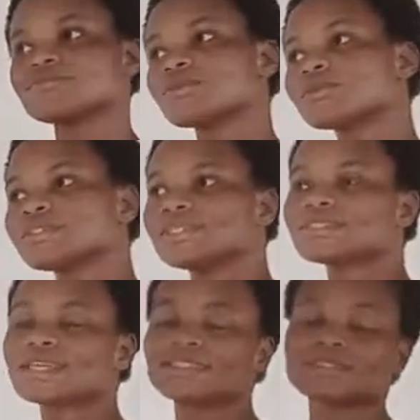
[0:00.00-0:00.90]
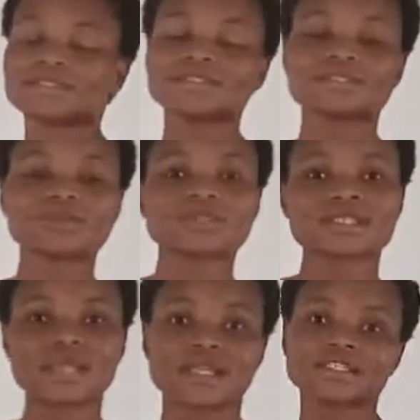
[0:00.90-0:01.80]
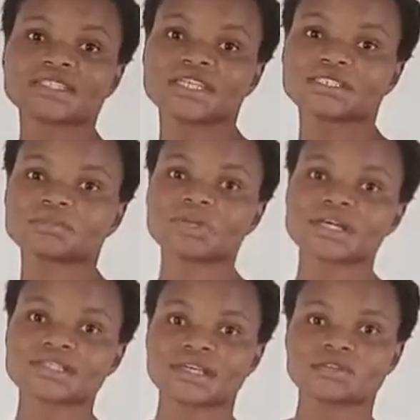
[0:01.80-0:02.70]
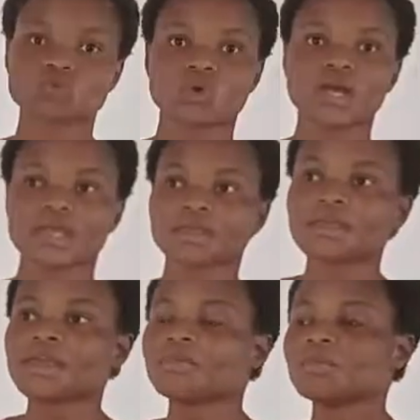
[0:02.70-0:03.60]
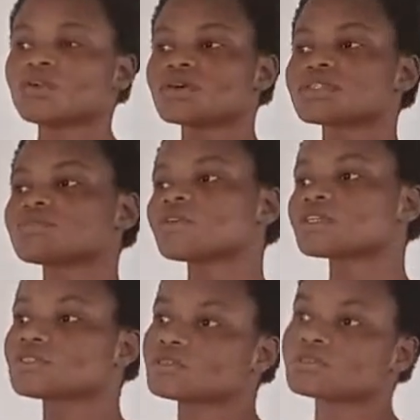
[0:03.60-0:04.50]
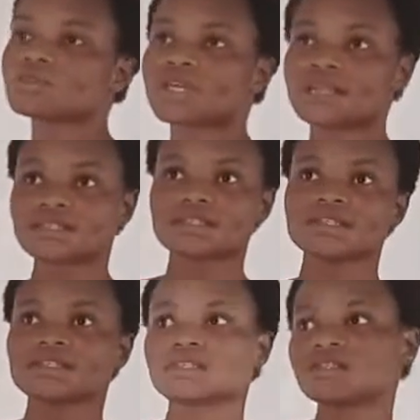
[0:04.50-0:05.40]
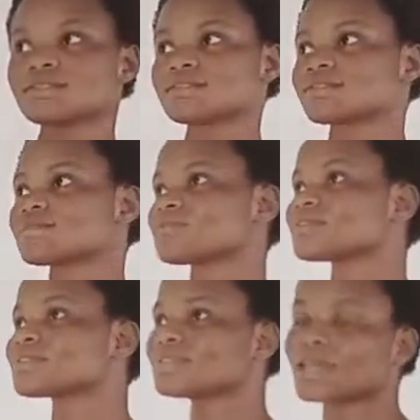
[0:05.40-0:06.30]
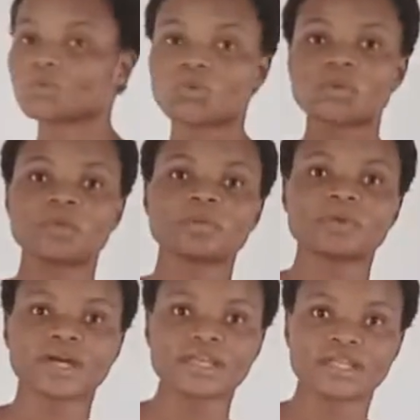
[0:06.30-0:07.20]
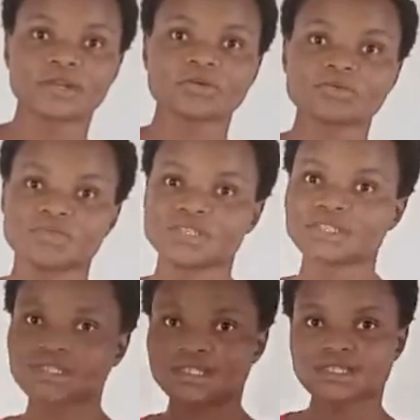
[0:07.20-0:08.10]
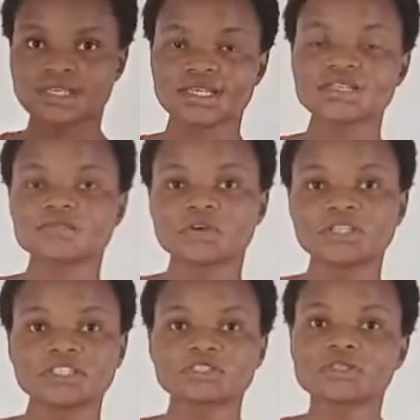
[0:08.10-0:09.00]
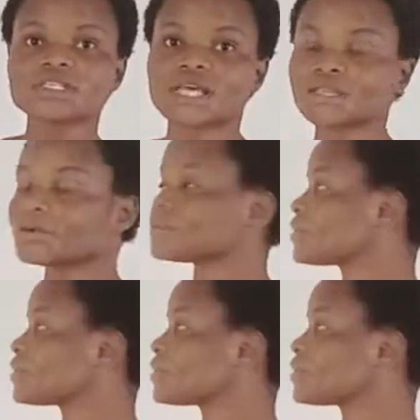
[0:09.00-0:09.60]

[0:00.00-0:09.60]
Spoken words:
not an intangible asset. Why? Because fictions, we can see it, is just like wallpaper in an office, seat, furniture, and all